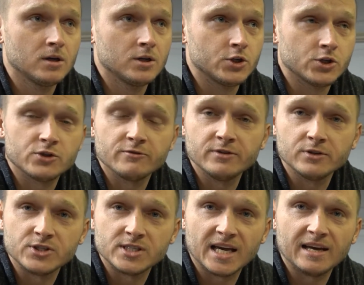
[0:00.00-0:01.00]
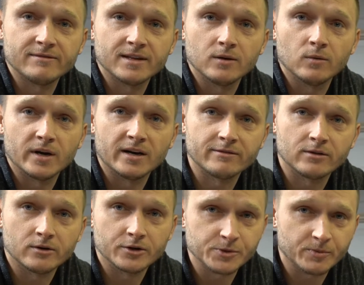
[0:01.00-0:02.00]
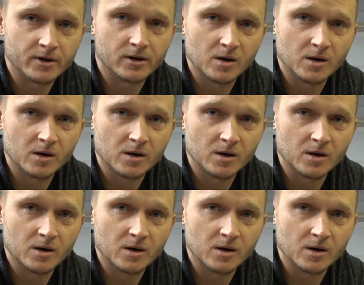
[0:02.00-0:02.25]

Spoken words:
just to feel safe that whatever horsepower